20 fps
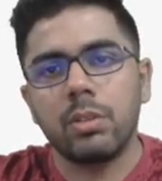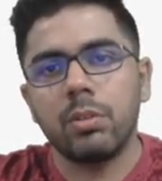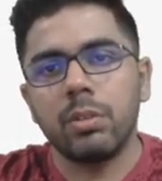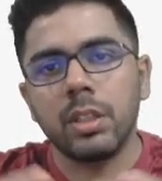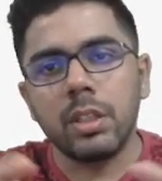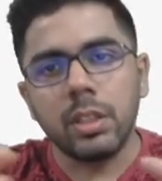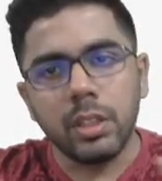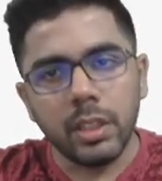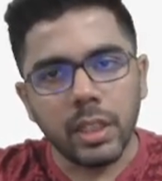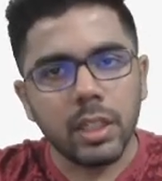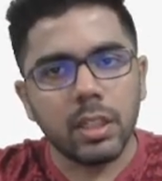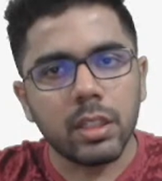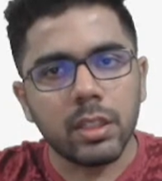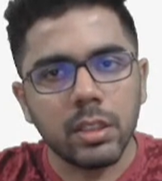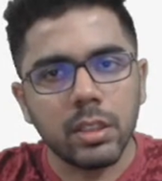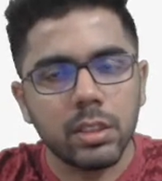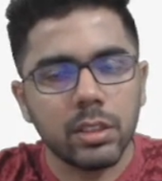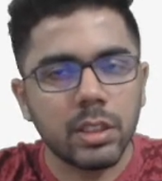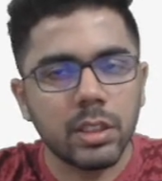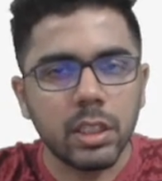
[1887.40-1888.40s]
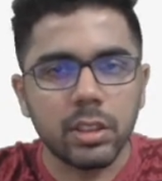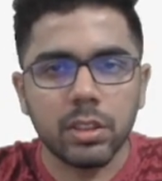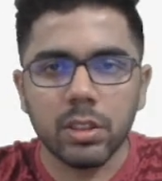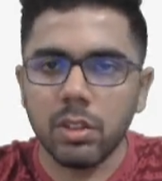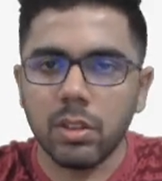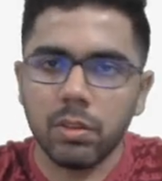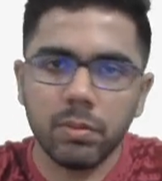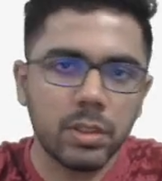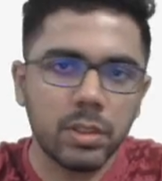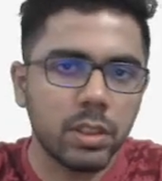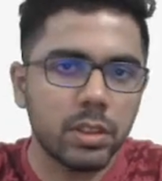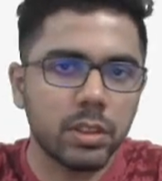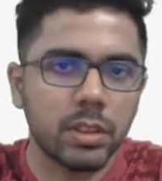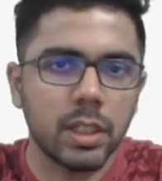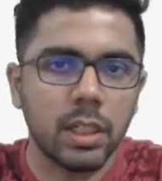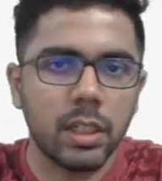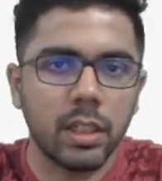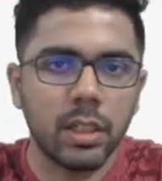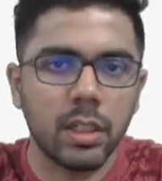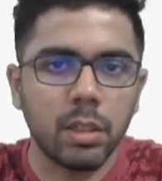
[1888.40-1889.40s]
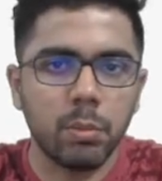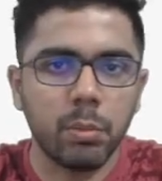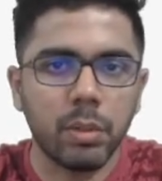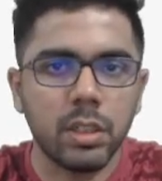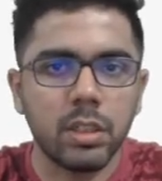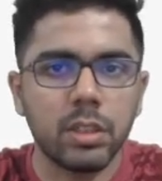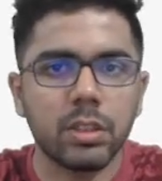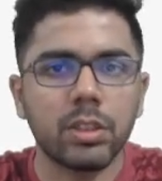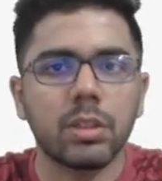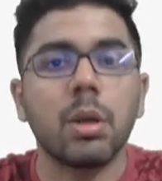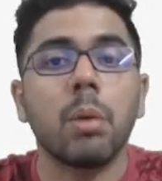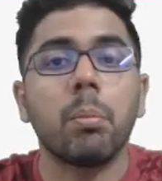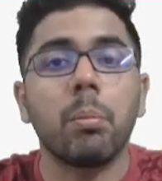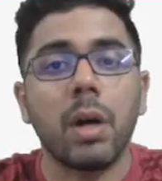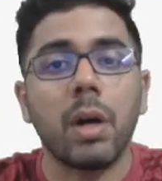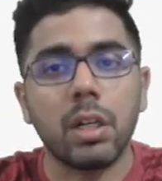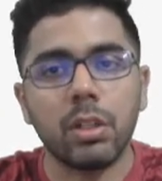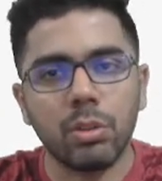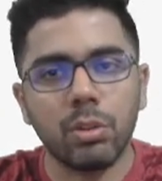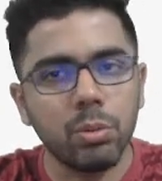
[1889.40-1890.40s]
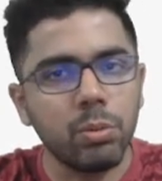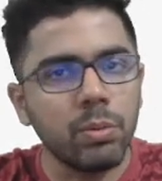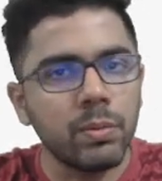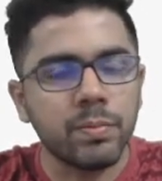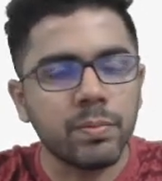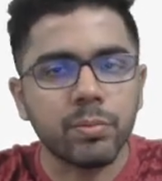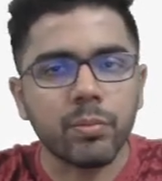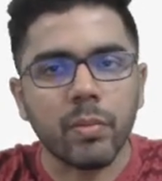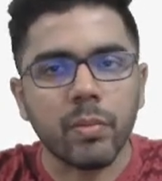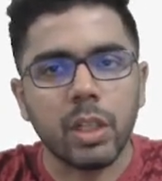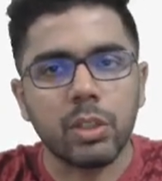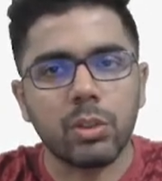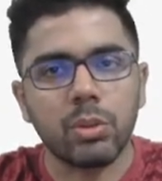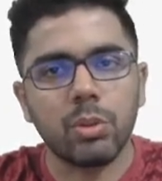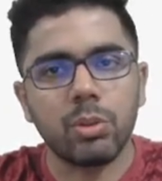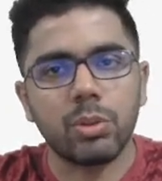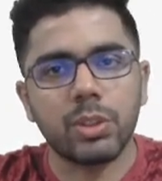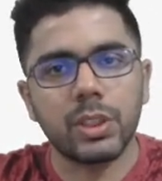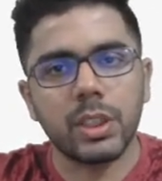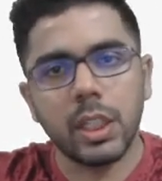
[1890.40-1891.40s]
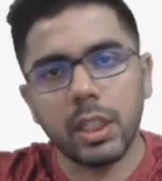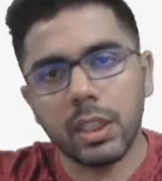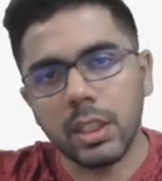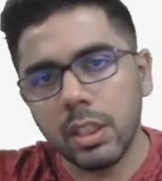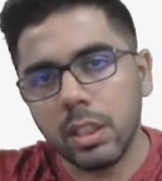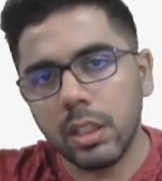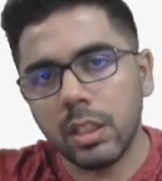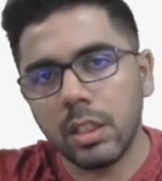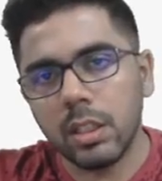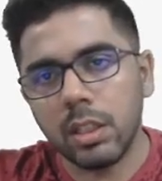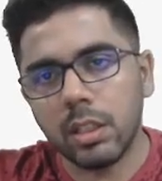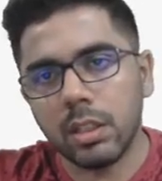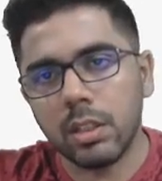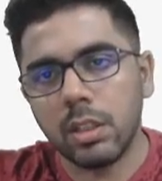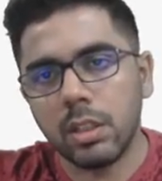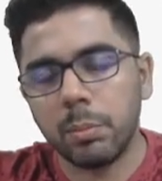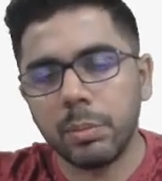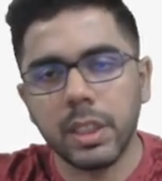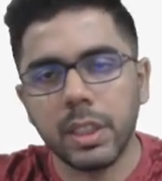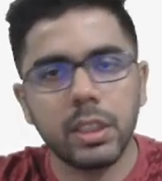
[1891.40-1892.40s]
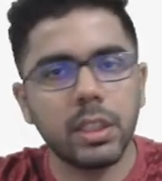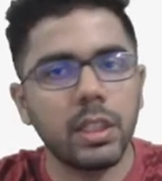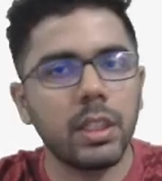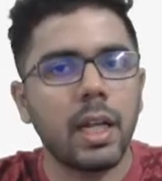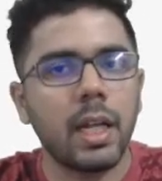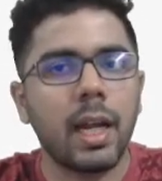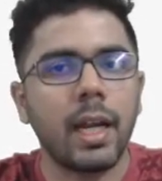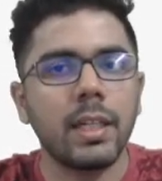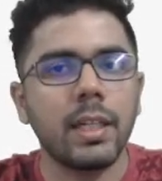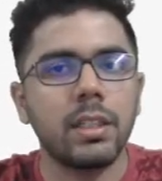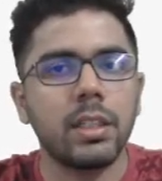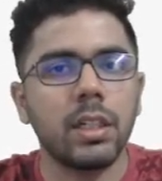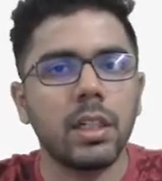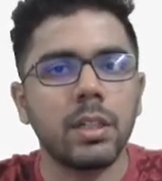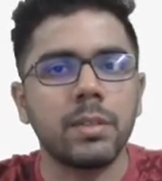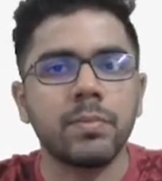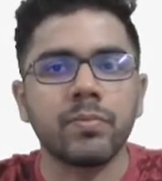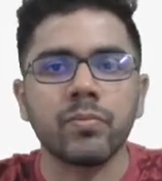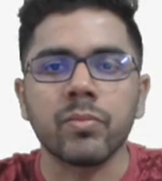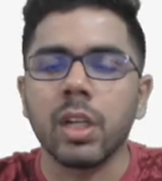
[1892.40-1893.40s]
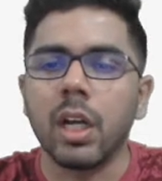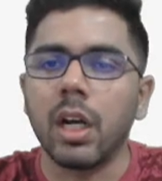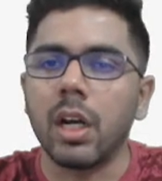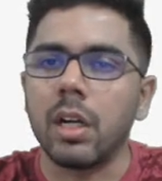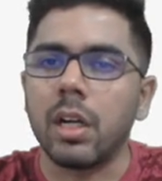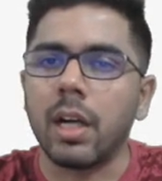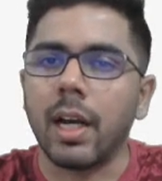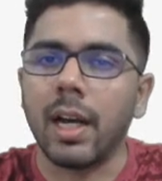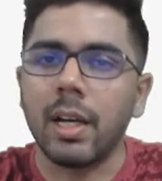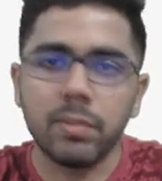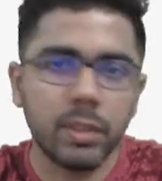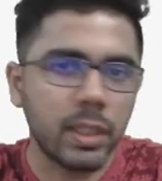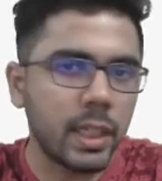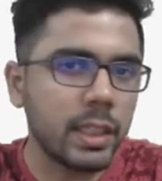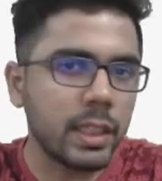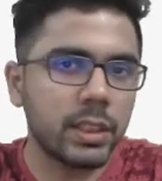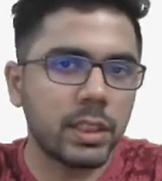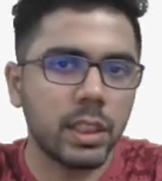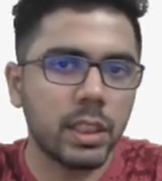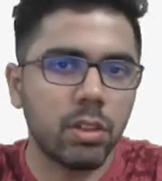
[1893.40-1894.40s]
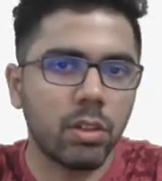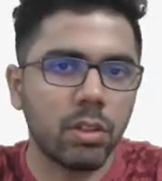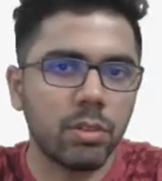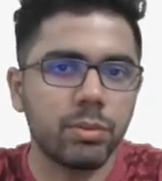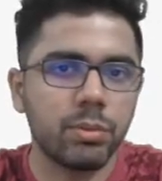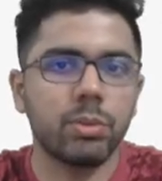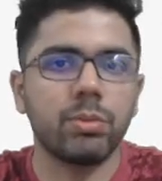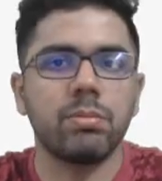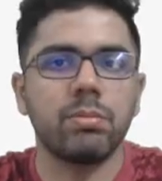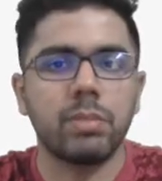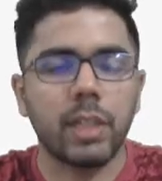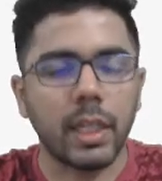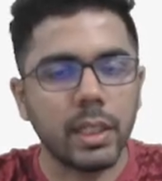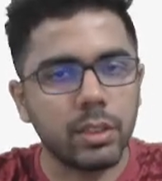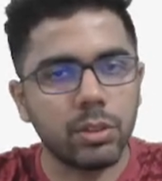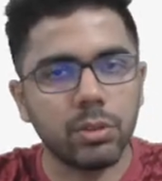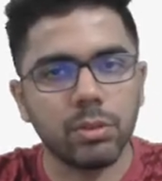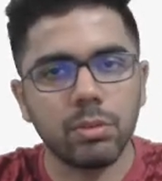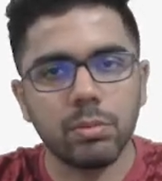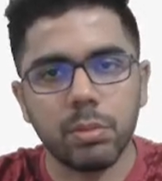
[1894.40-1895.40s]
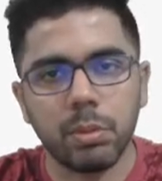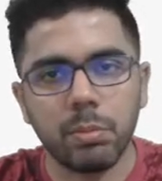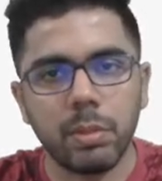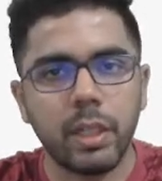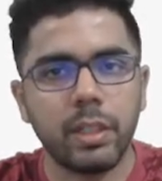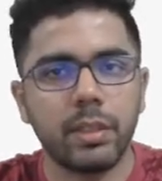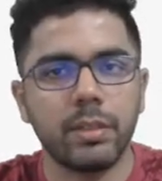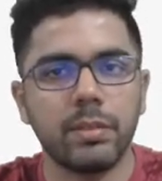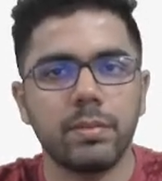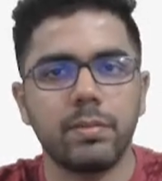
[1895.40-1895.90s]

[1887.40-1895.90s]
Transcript: in yet another session of this reminders part 2. So stay updated, and have a nice day all of you. Thank you. Bye bye.